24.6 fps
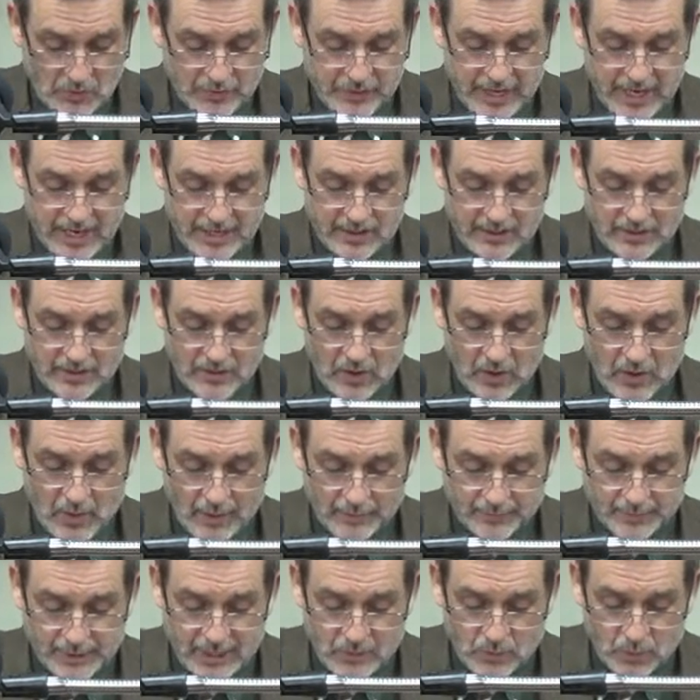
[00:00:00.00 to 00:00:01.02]
that
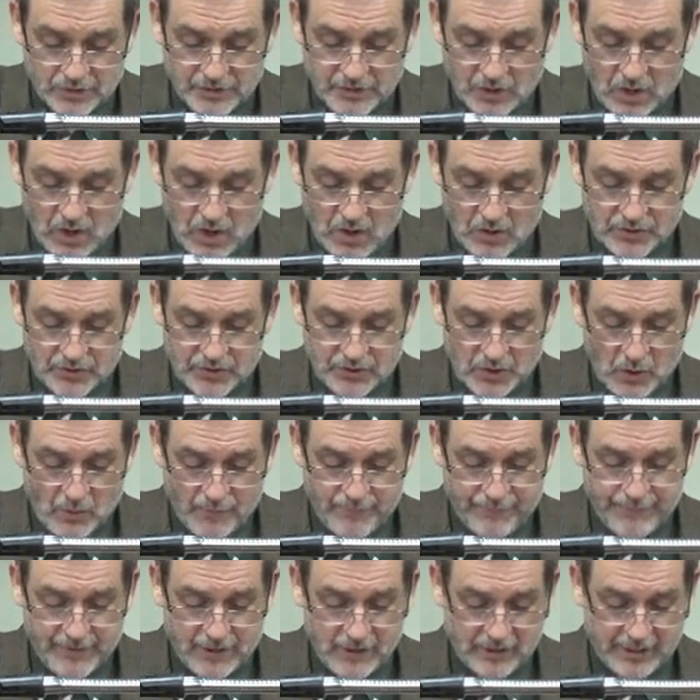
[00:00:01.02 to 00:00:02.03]
it was also
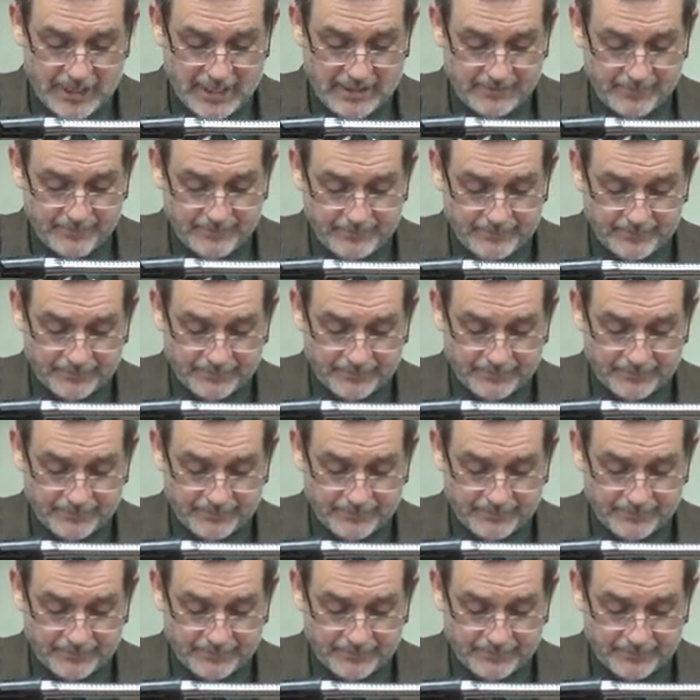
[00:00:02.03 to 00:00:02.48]
filling.